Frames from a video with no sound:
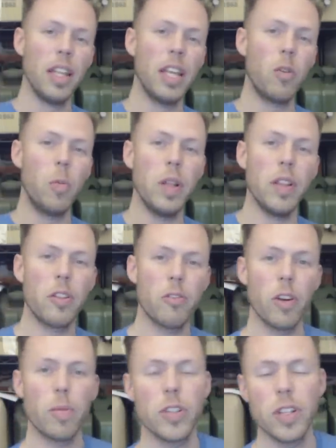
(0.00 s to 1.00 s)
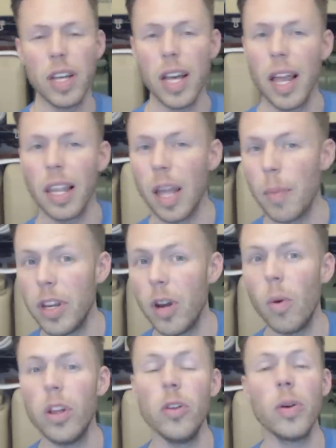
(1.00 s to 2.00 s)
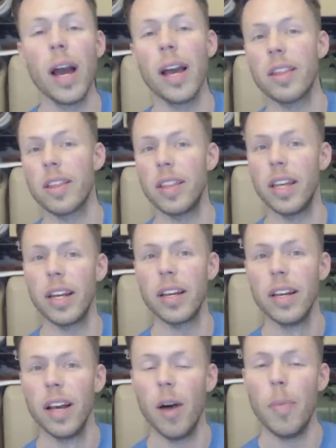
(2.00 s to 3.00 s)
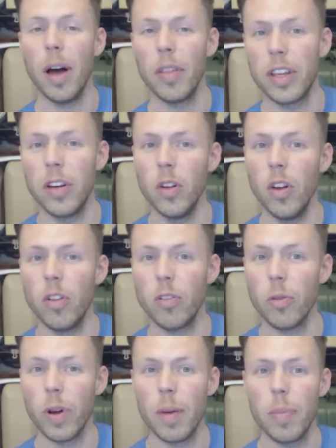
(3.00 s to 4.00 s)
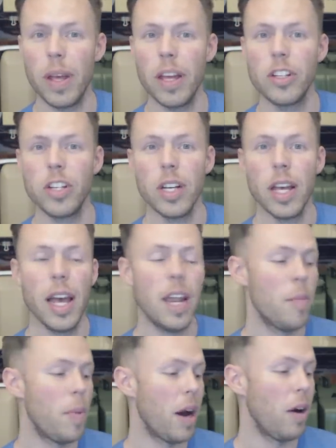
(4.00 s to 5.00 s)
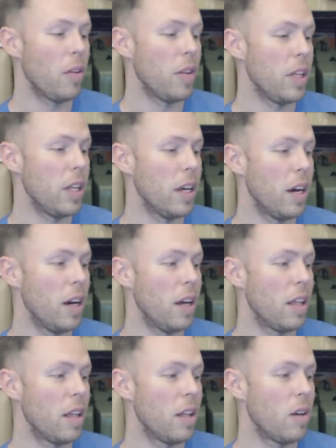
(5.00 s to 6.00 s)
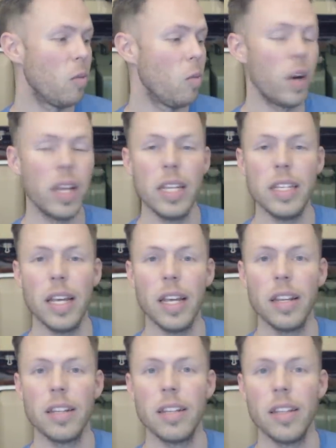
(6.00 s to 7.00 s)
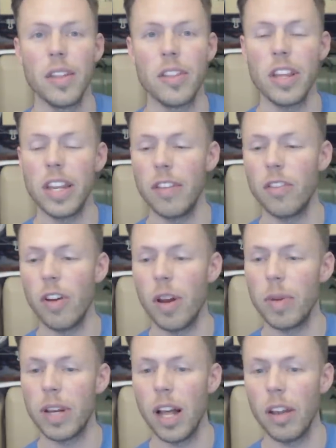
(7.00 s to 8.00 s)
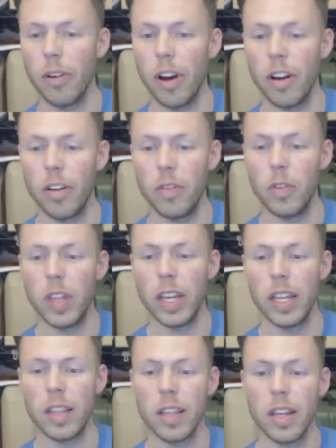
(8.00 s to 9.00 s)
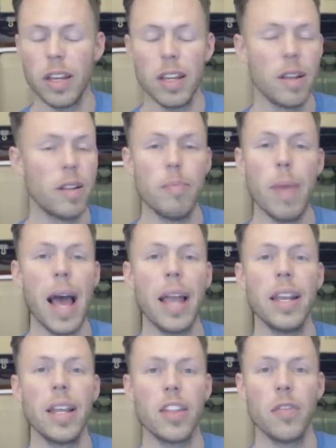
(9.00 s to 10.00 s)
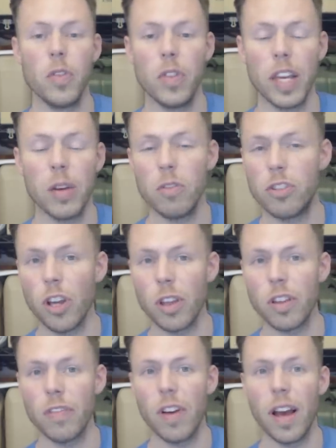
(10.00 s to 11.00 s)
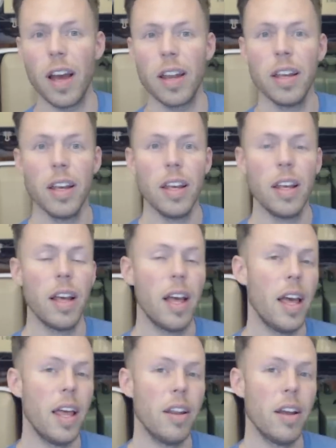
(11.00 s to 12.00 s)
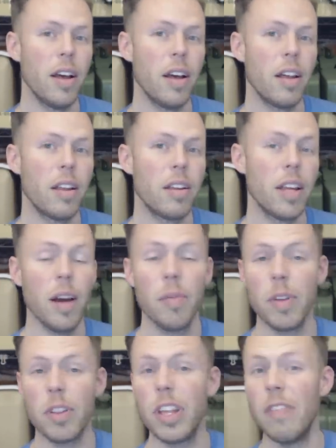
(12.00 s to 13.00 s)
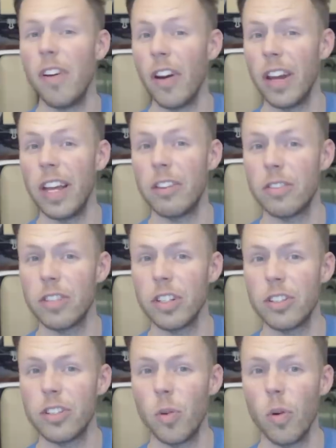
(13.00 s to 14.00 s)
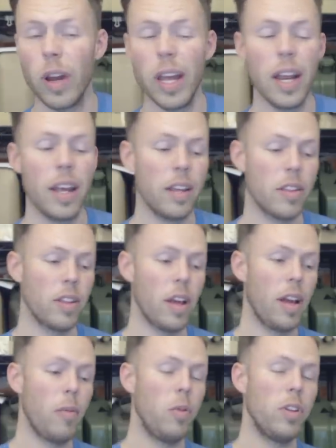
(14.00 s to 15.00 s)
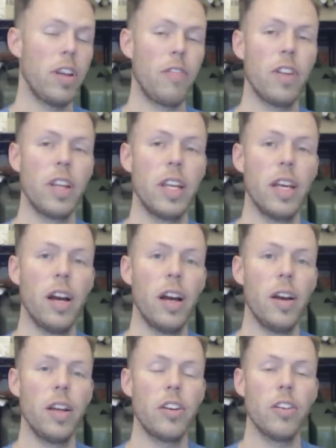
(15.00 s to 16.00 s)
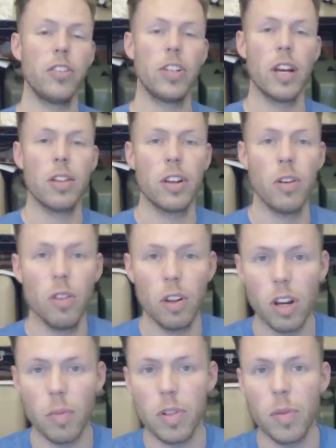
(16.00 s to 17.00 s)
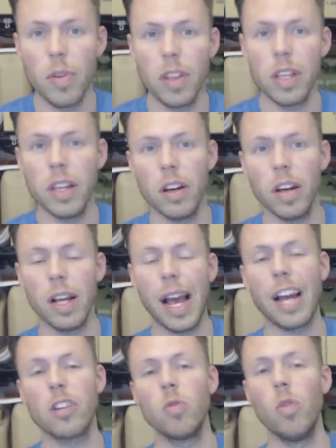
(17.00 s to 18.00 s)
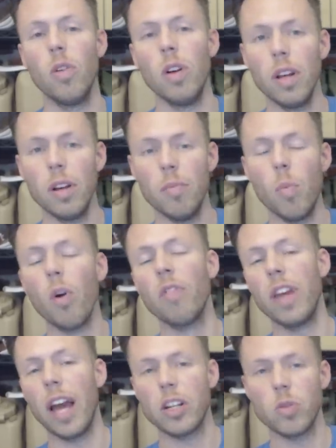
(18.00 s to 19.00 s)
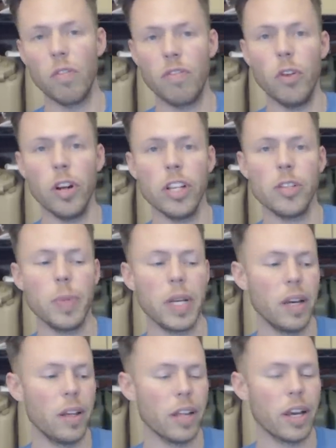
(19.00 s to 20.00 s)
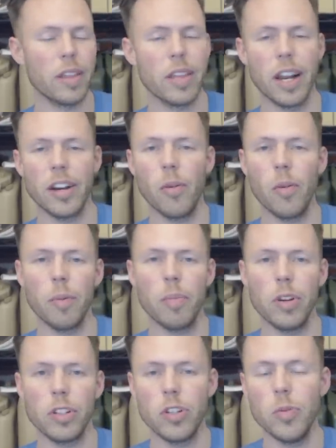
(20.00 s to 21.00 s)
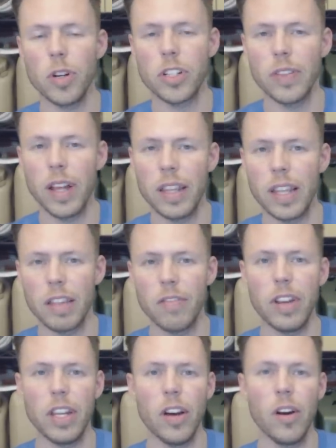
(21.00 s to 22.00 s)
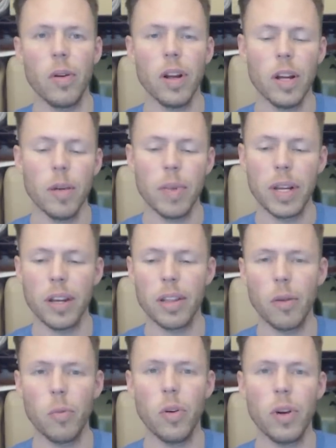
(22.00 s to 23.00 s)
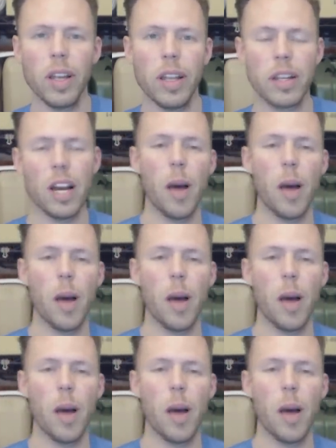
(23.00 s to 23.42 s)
Link will be in the description. Let me know what you guys think about the Killdozer rampage and about the uh, what he did to the city of Granby, Colorado. If you think it's madness, if you think it was justified. And uh, yeah, it's a very interesting story, and I, I would definitely uh, encourage you guys to go look up some of the actual, more of the actual footage, because like I said, I don't want to put too much of that in this video because I will get